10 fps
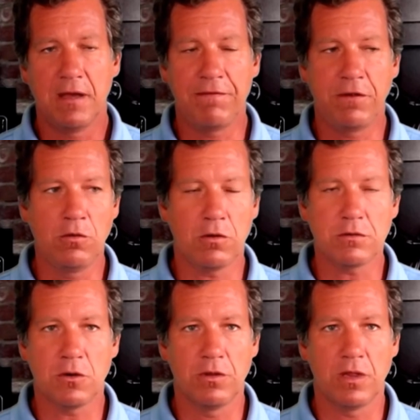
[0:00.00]
If you
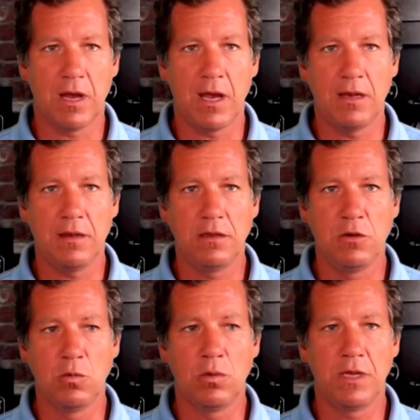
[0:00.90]
don't toe the line,
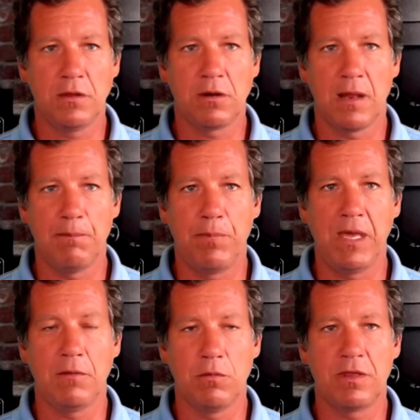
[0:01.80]
you will either get
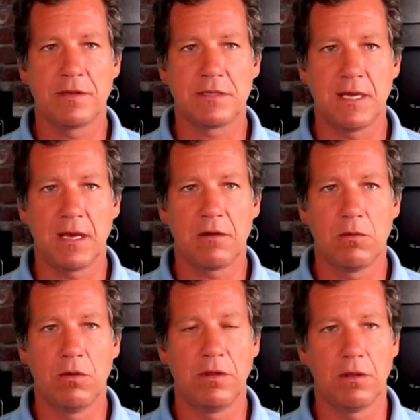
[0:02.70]
beaten with a stick
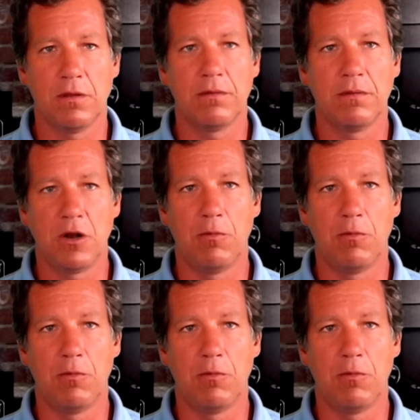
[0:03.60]
or they'll,